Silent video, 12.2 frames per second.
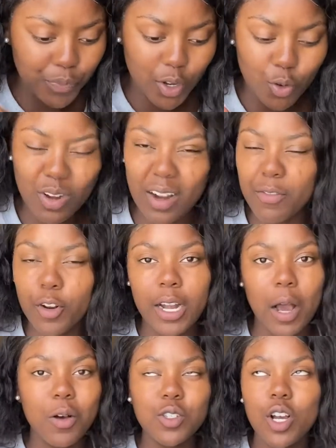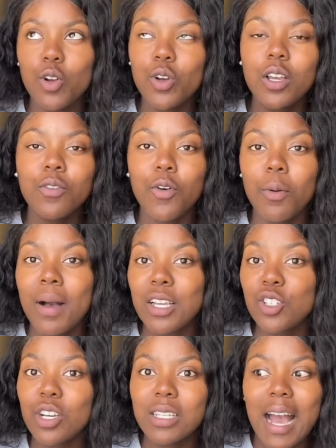Good Revlon, I was not looking for much,
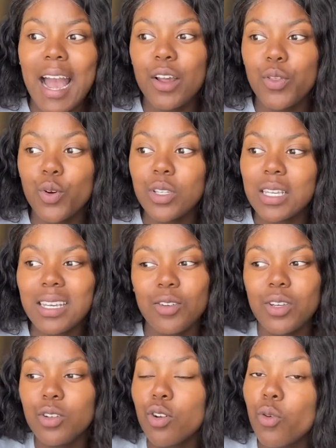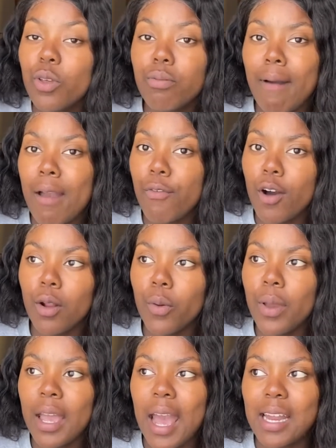because I thought, you know, with my
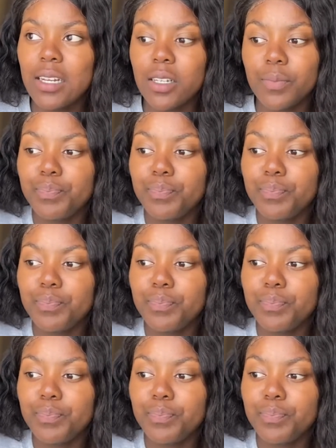following and